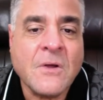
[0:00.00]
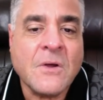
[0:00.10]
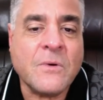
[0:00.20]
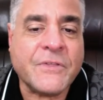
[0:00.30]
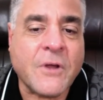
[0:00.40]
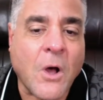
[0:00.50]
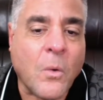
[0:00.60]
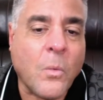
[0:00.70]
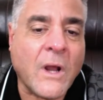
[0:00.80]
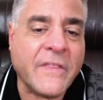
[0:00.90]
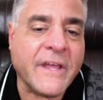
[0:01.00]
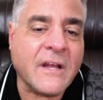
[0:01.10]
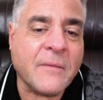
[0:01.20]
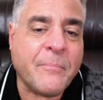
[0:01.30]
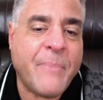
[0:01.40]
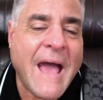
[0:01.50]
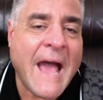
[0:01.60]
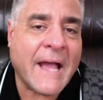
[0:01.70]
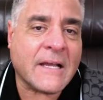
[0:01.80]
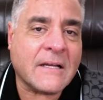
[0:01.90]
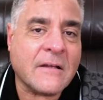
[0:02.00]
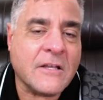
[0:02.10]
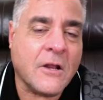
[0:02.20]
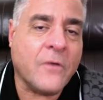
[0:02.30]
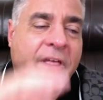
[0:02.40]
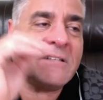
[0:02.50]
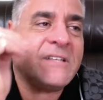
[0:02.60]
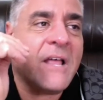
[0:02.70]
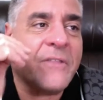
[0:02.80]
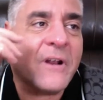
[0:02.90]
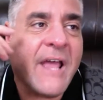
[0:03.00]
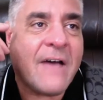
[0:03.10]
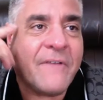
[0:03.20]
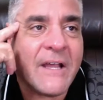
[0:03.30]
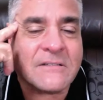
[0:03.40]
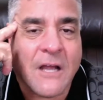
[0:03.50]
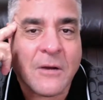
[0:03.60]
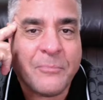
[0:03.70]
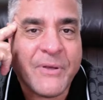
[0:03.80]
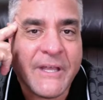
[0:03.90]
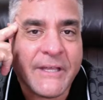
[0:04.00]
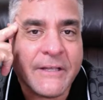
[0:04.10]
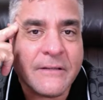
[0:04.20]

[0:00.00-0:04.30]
With gold, what are they going to back? You know, they said they're going to have XRP